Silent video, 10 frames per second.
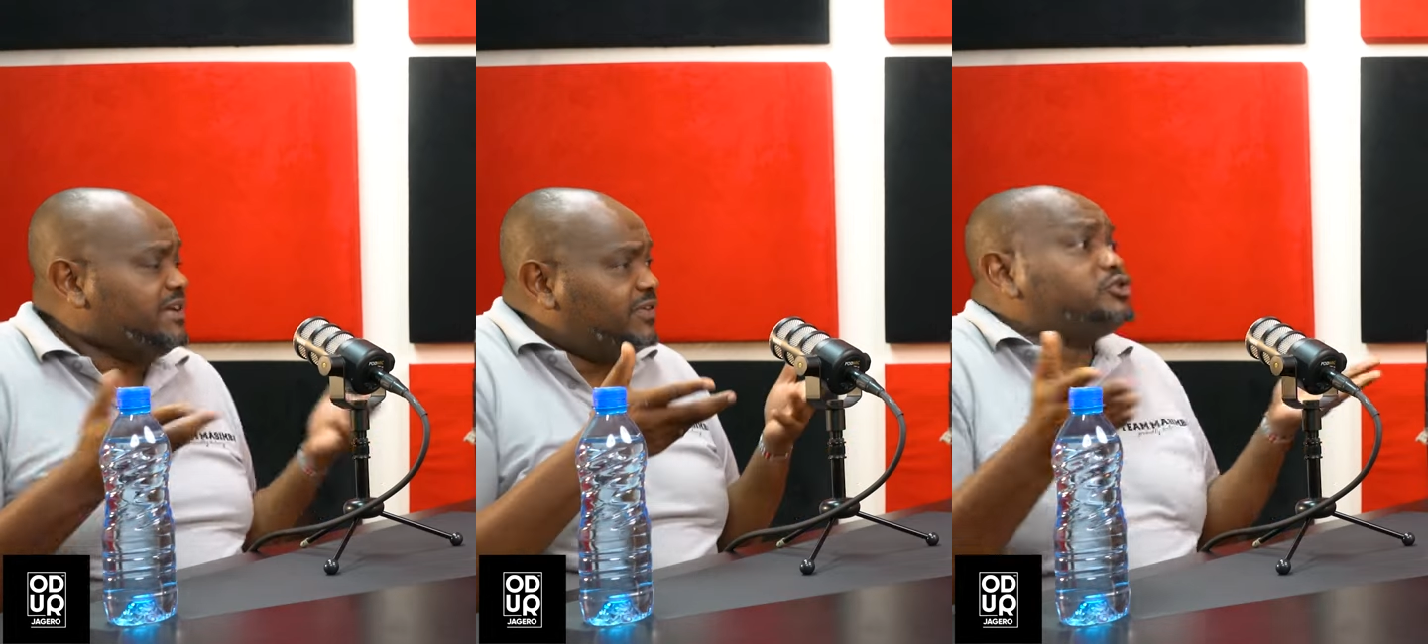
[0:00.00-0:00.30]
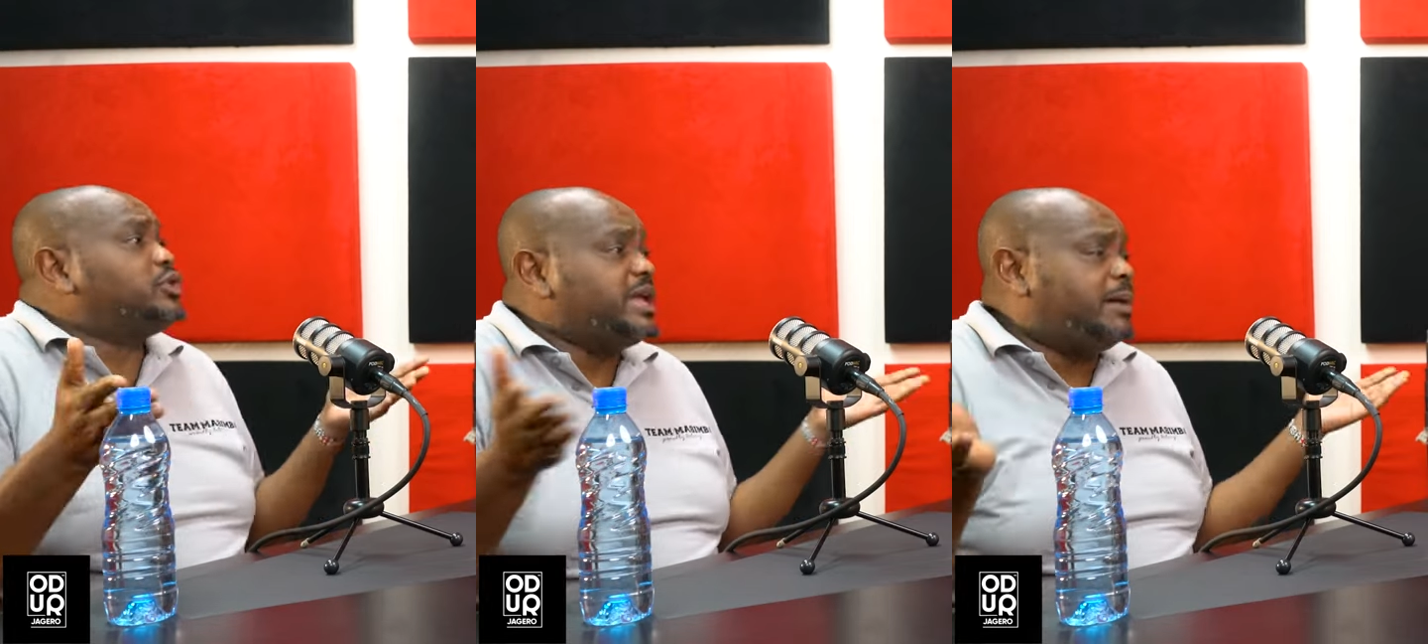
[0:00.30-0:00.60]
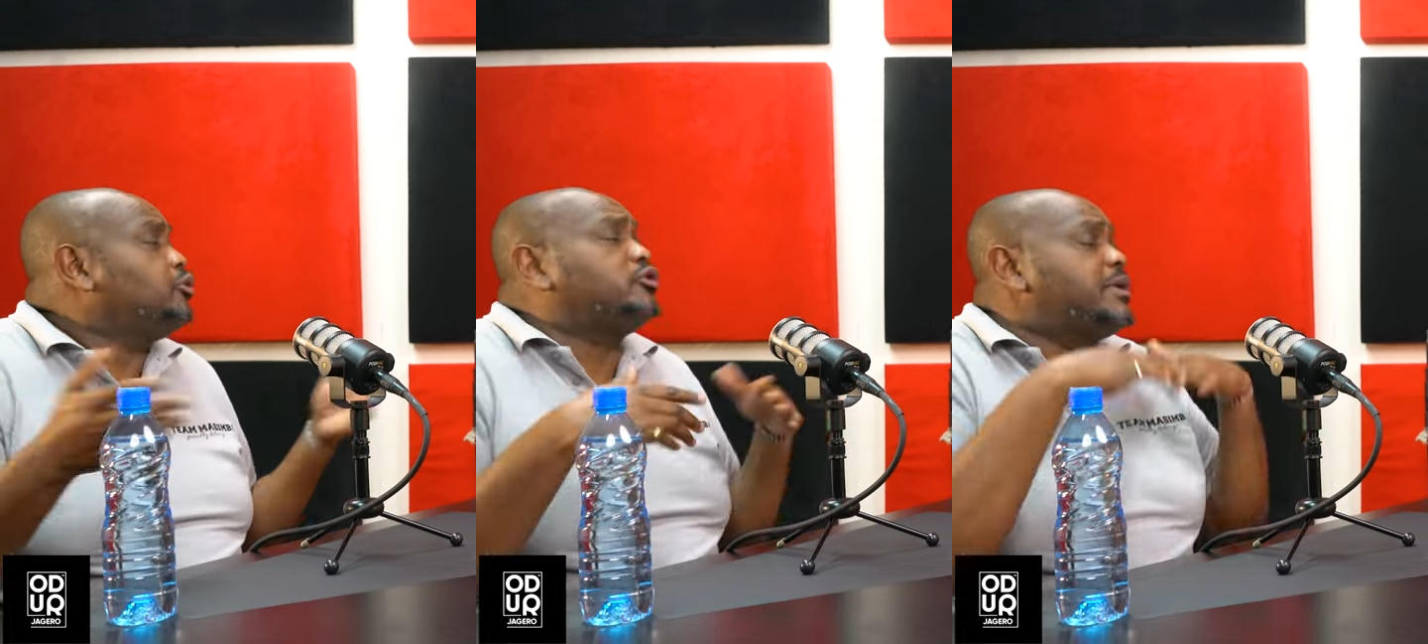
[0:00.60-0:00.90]
Eventually, both, yeah,
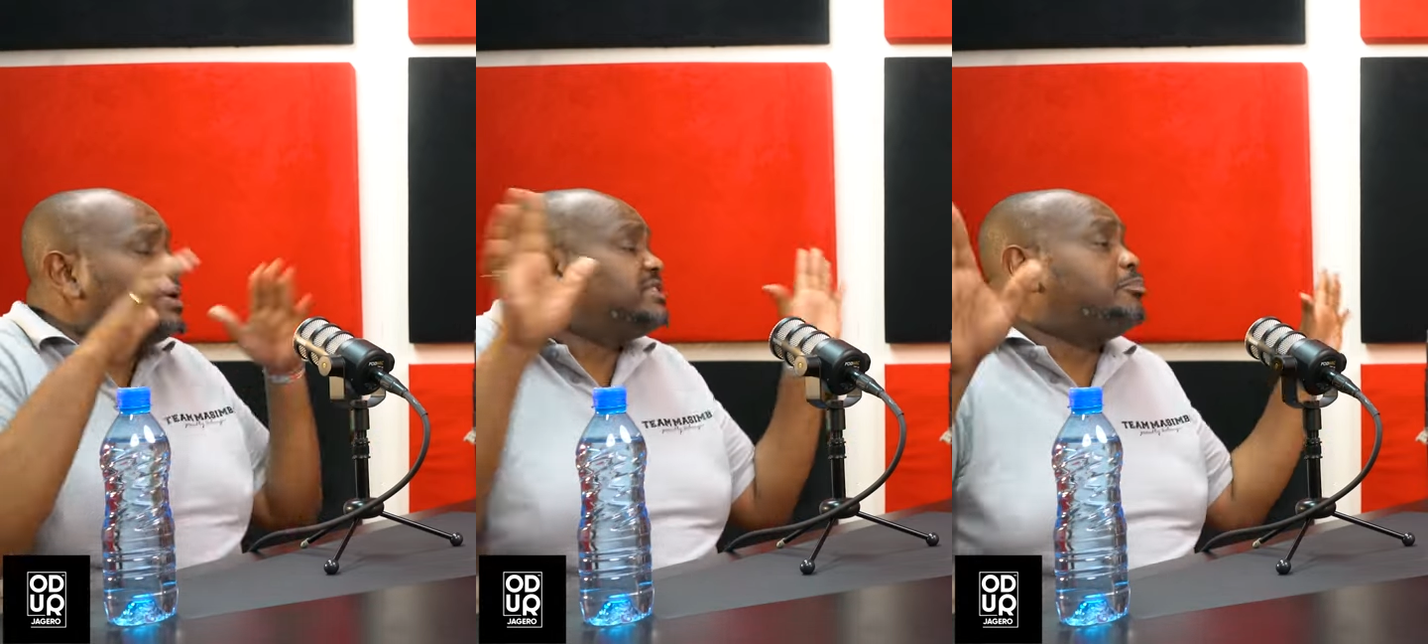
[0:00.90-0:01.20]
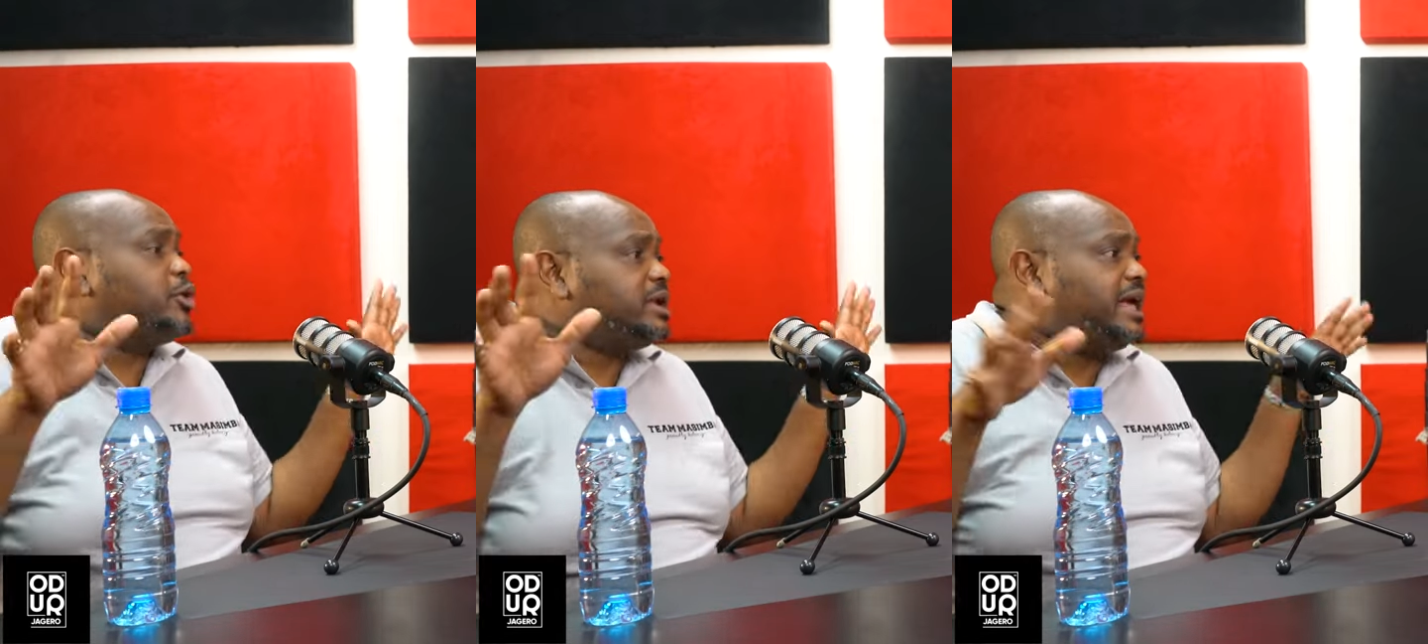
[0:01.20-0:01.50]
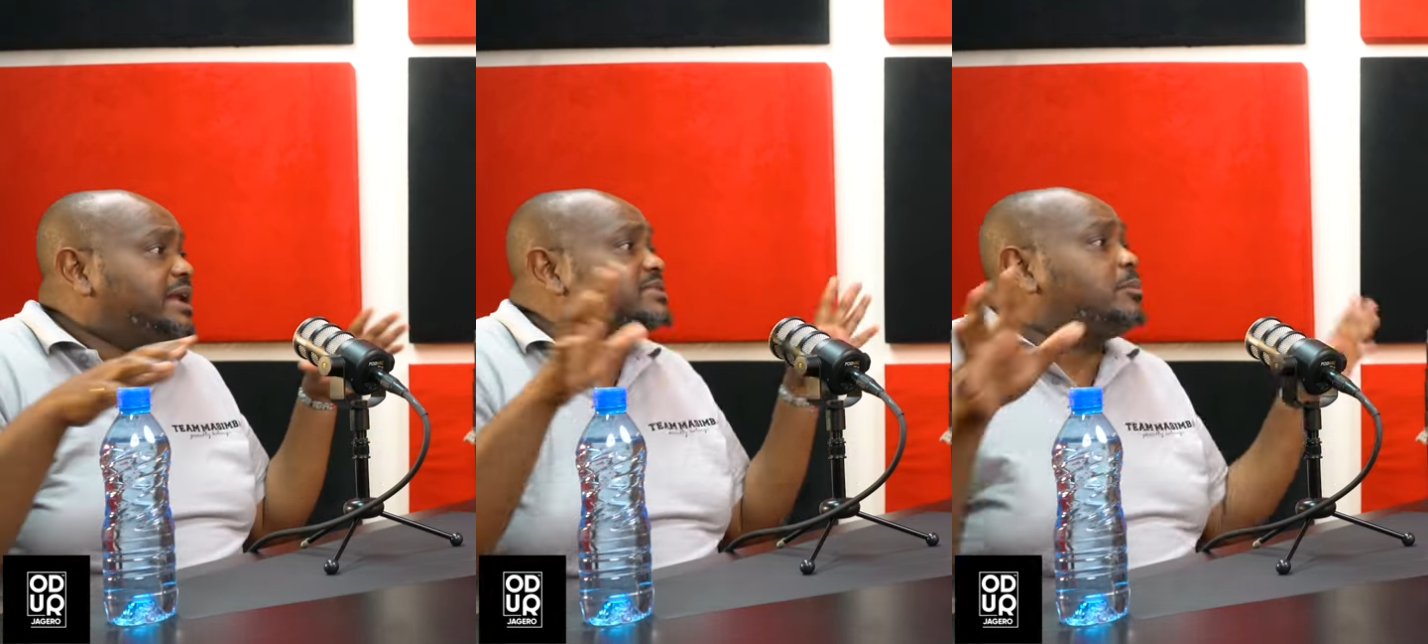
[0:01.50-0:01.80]
both, both of them at some point
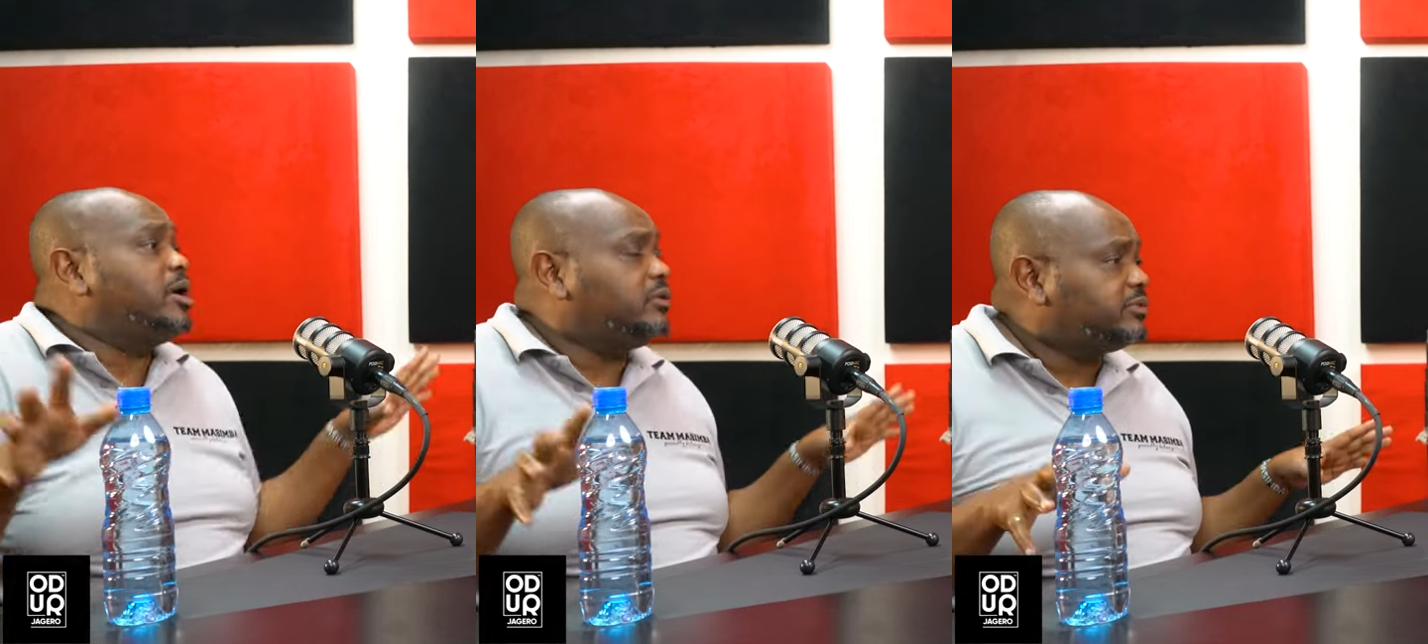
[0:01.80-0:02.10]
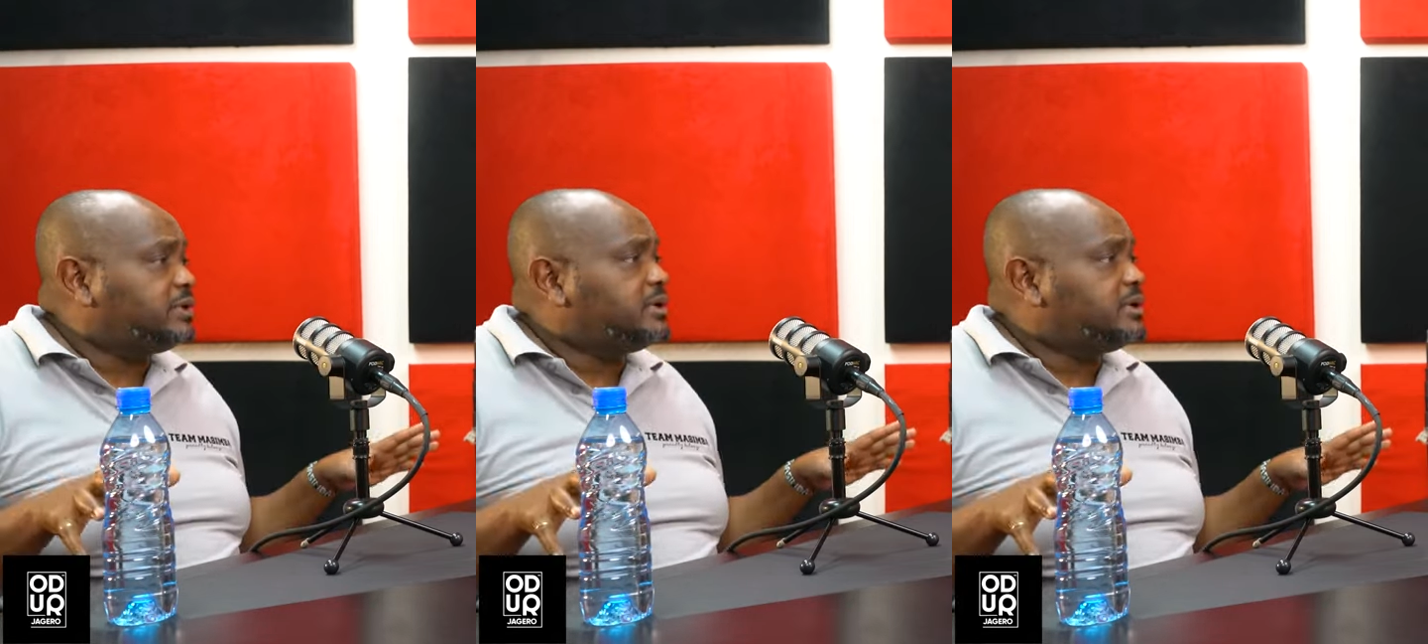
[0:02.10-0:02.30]
get it somewhere else.